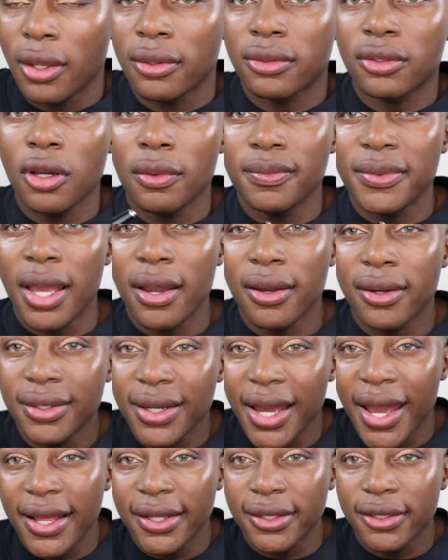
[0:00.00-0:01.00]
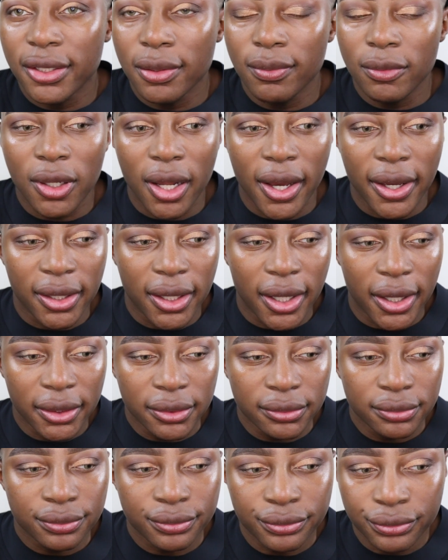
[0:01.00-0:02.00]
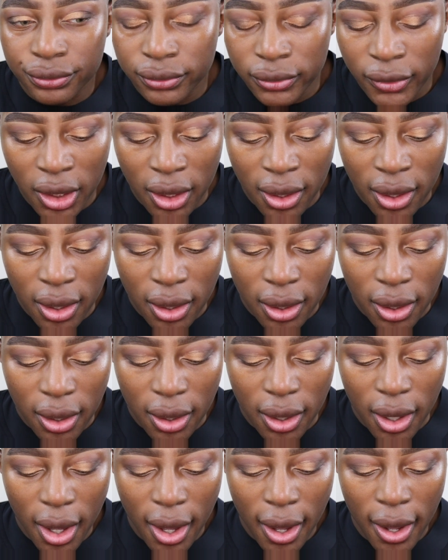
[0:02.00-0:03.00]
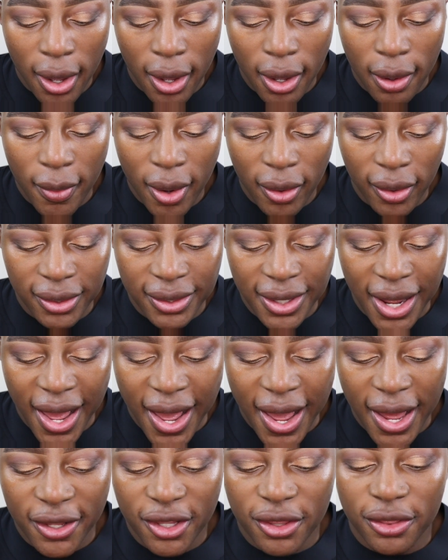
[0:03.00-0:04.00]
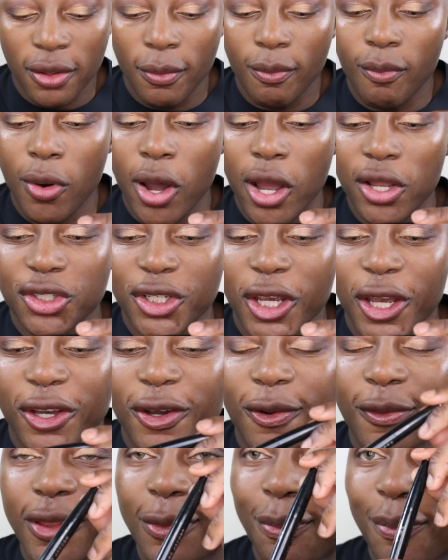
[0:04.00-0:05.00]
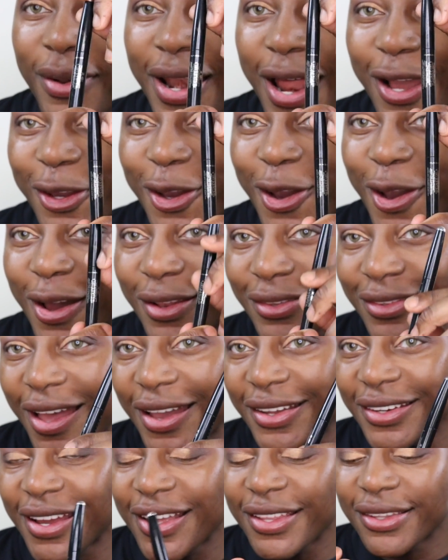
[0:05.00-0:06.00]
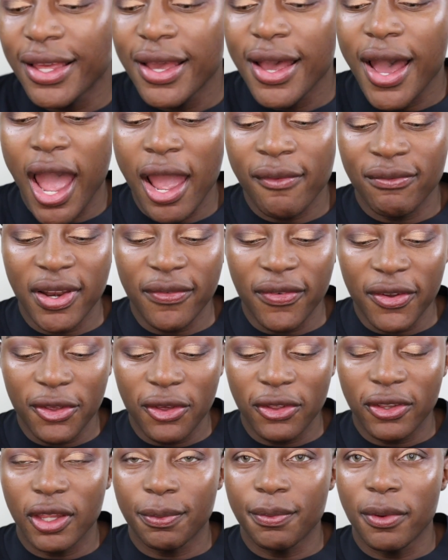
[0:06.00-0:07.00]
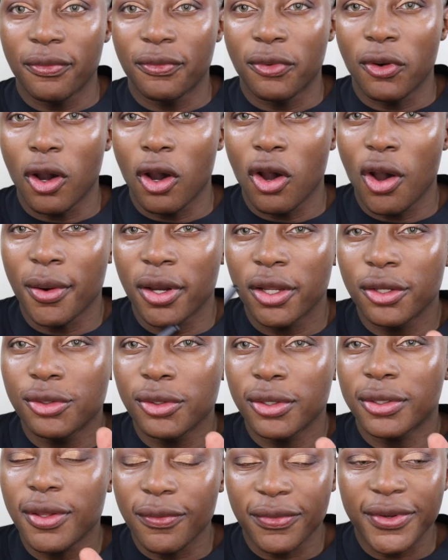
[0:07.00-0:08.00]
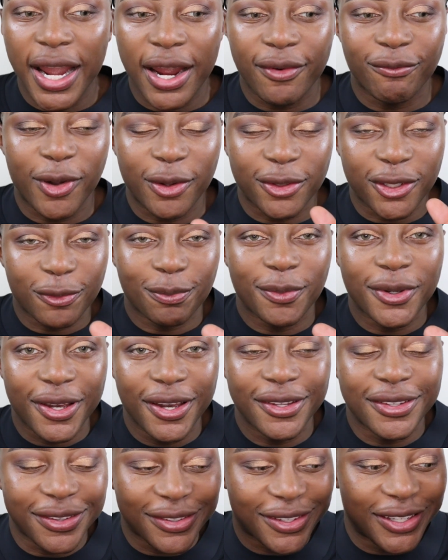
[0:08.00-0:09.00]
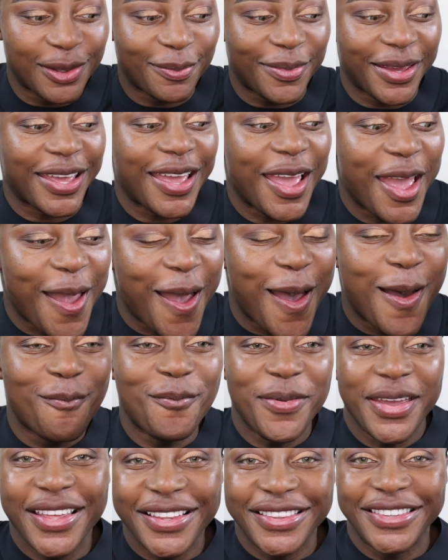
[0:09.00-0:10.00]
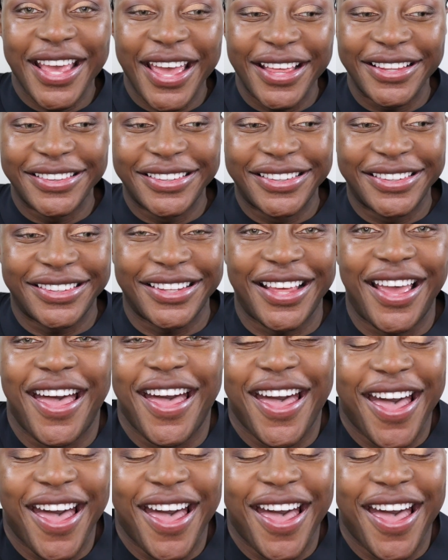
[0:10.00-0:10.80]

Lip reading: So I'm now gonna add some liner. I'm gonna add the Marc Jacobs Blacker liner. I've never used this before. I'm gonna do this off camera just because it's gonna be a bit intense.